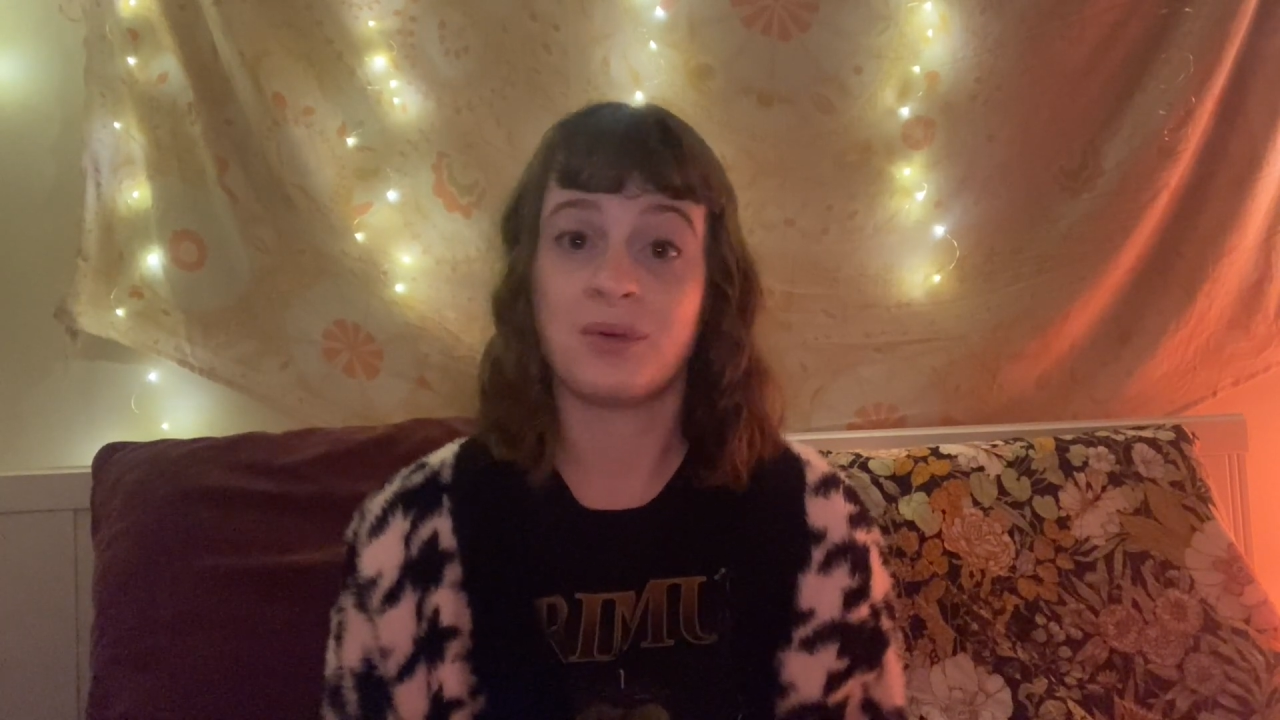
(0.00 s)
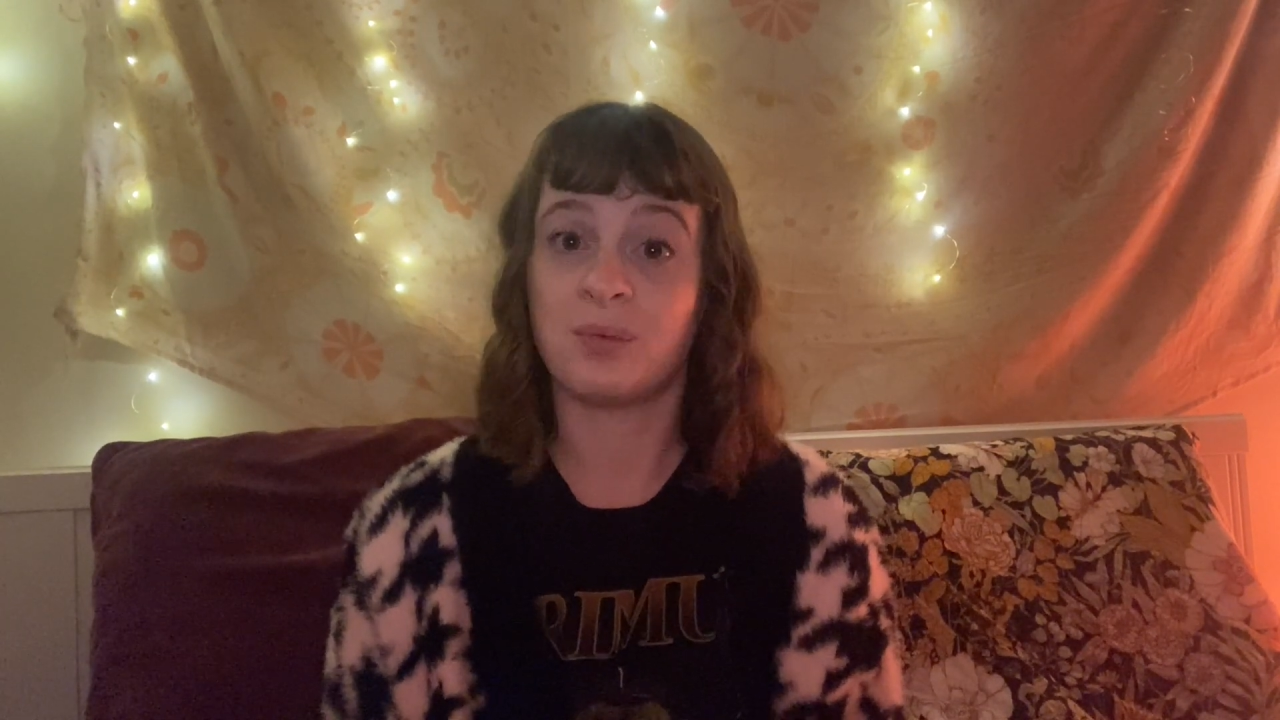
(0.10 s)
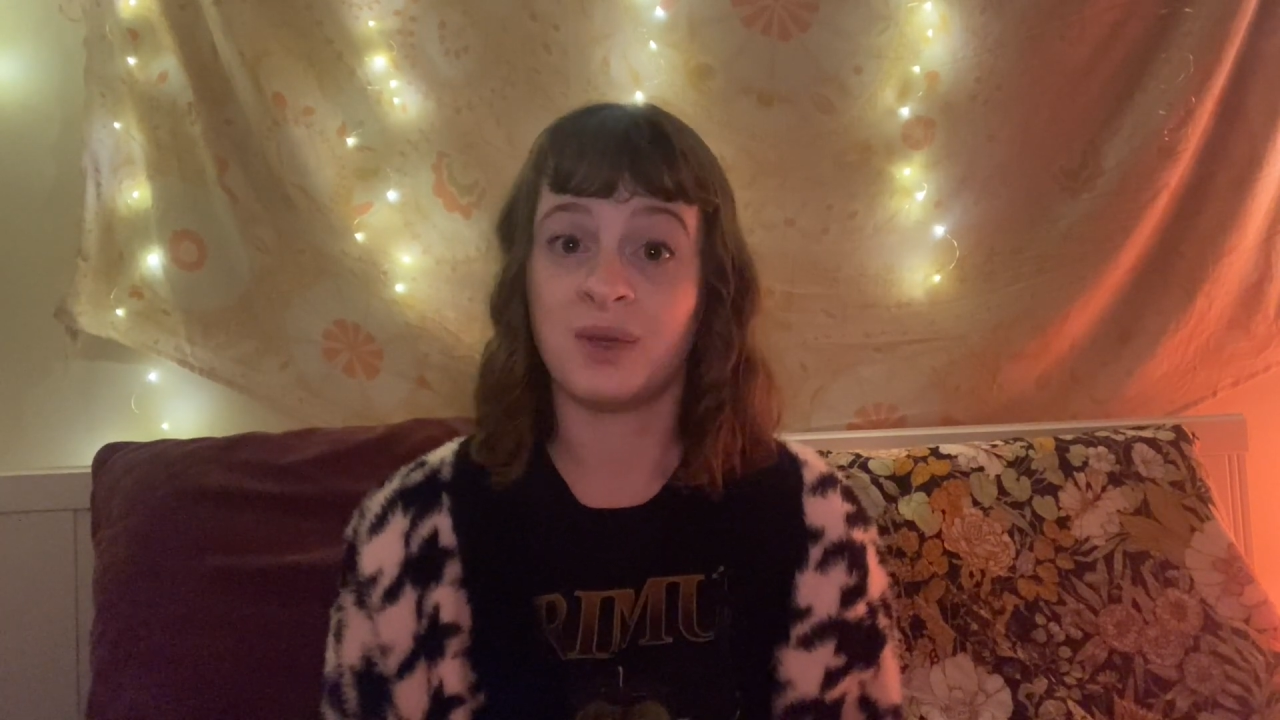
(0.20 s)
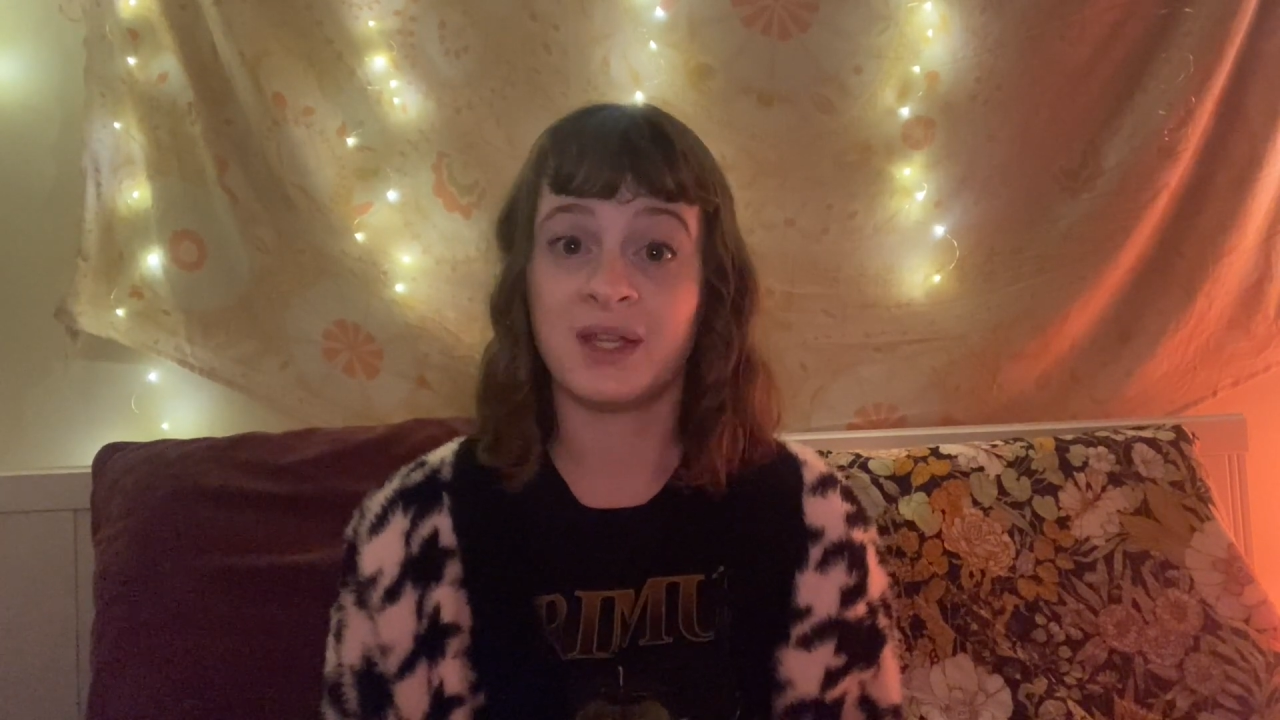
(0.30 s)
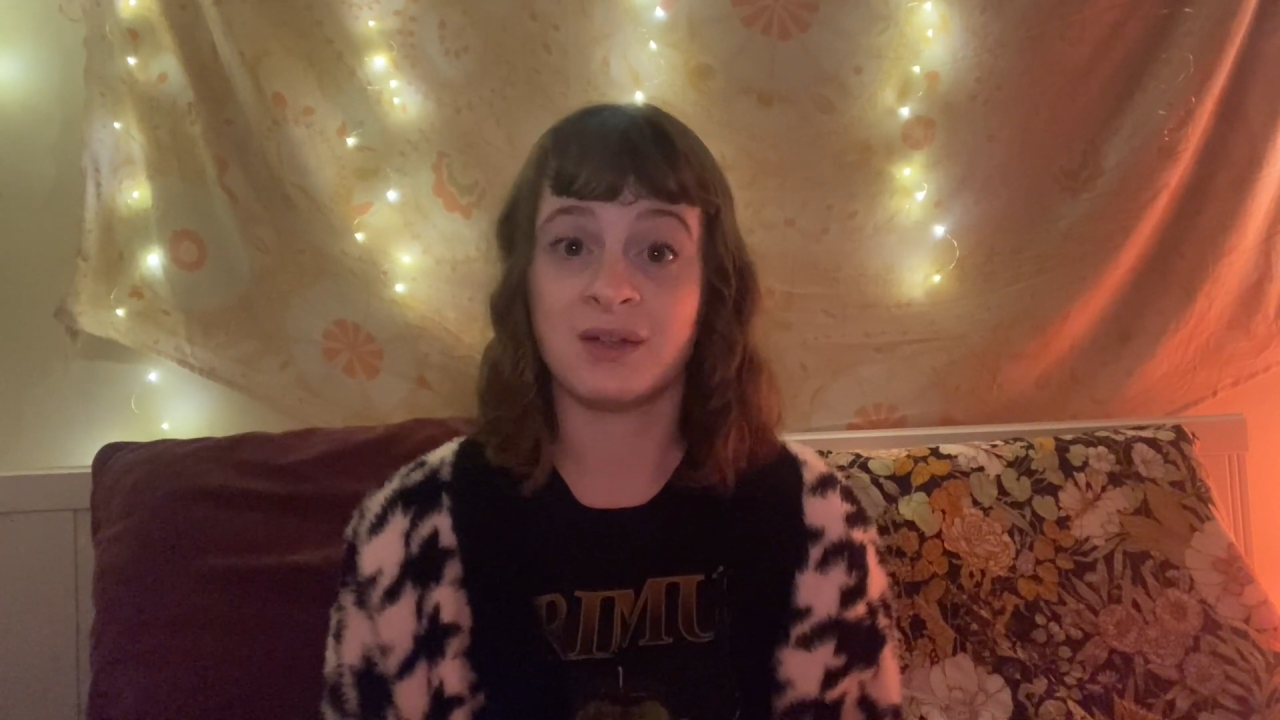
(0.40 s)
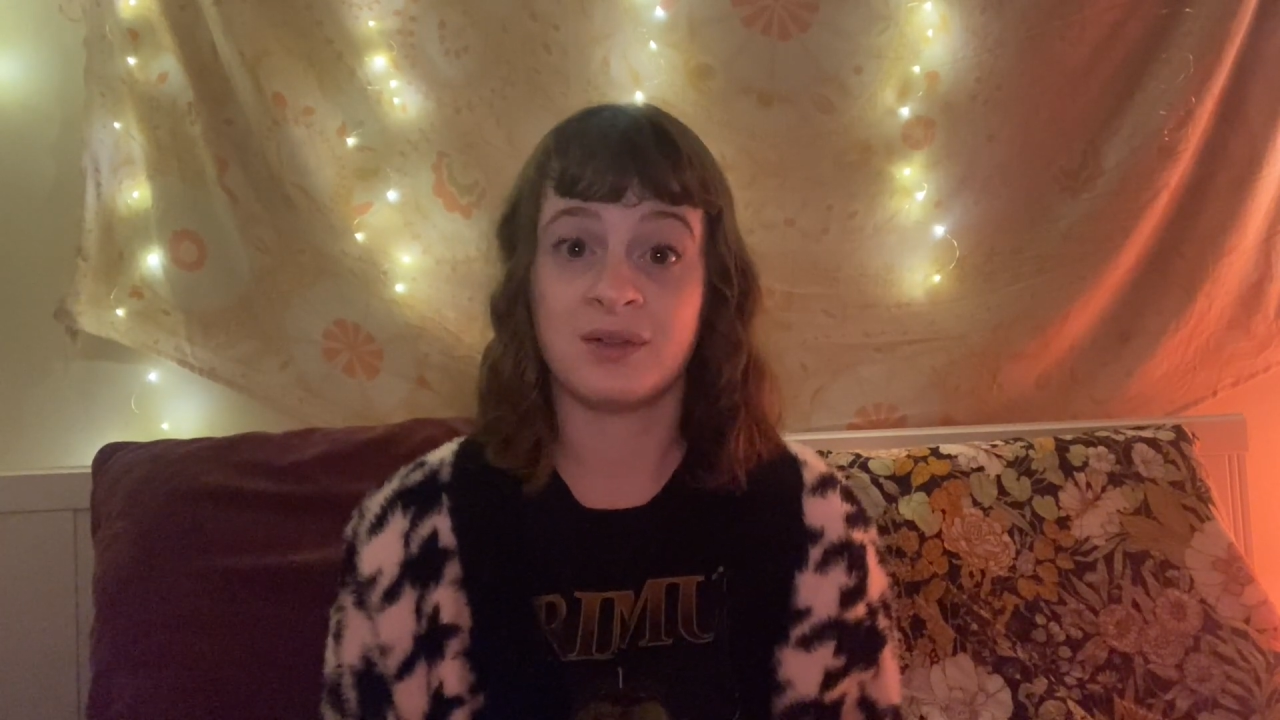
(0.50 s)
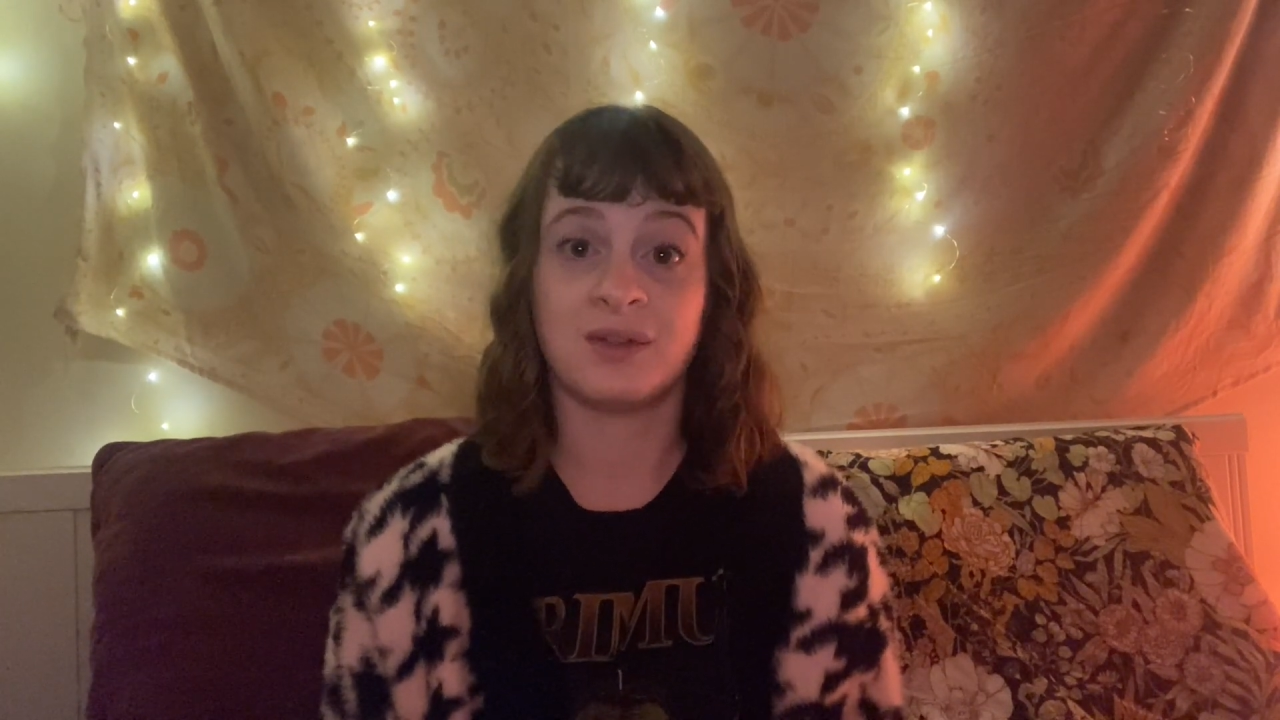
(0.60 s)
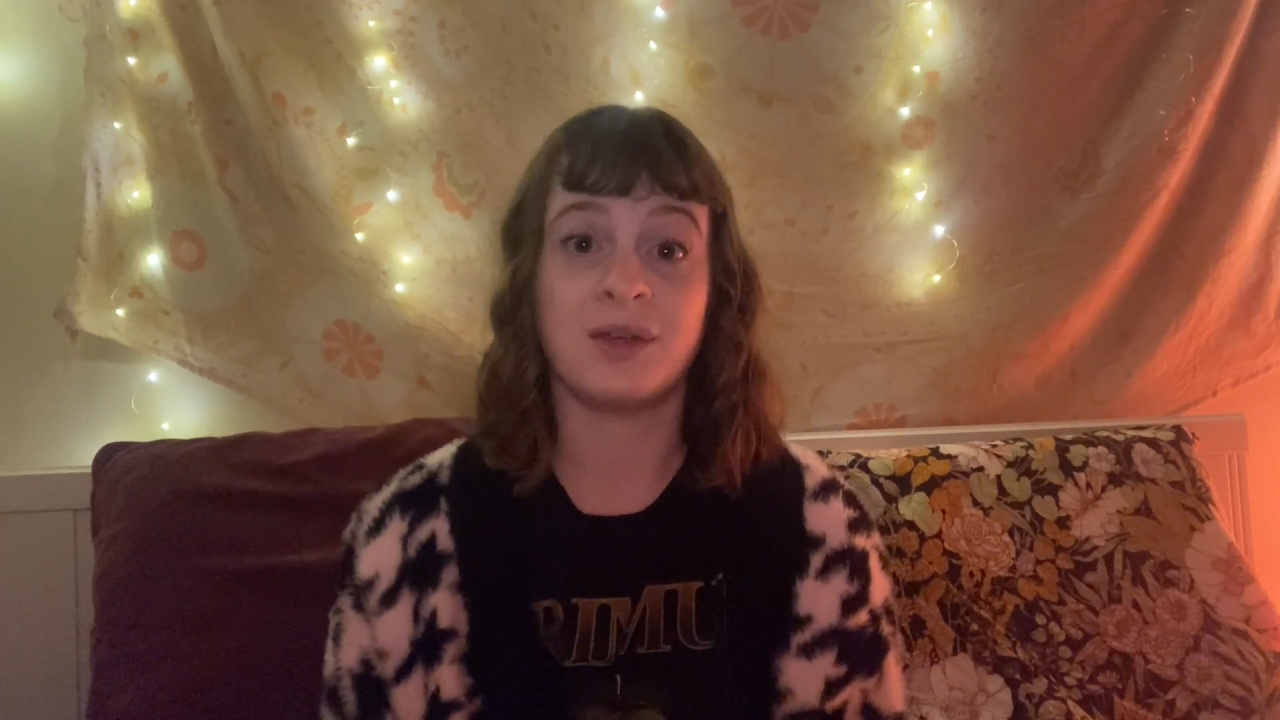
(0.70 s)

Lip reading: wheel